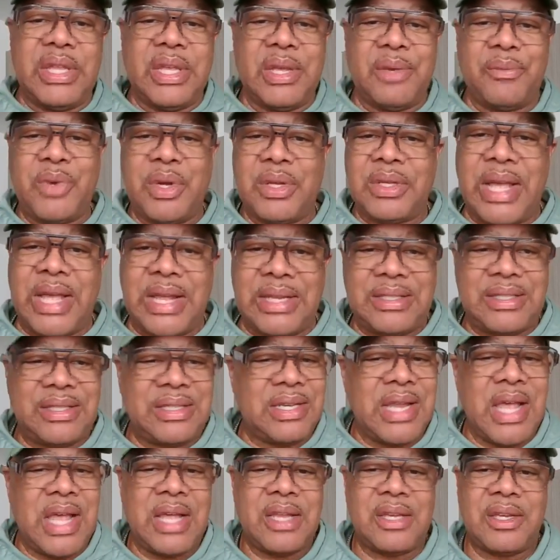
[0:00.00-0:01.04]
Well, that's
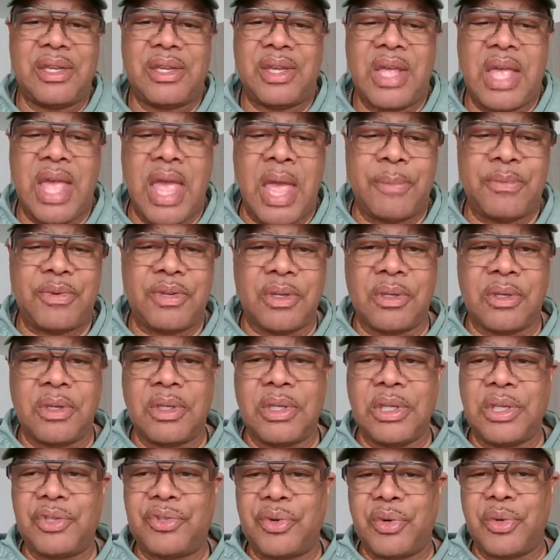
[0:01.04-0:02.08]
not absolutely
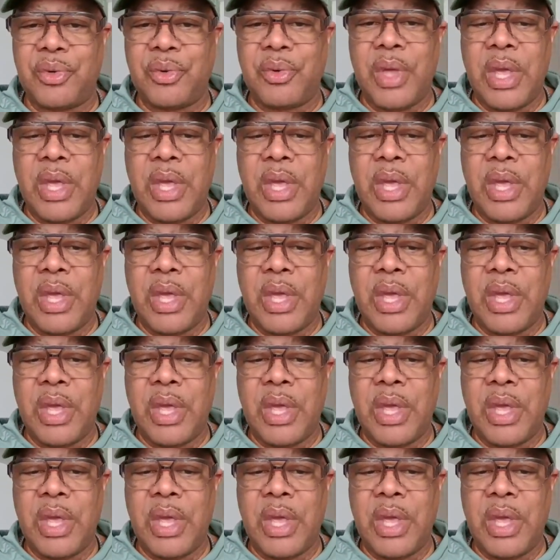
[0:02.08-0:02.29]
true.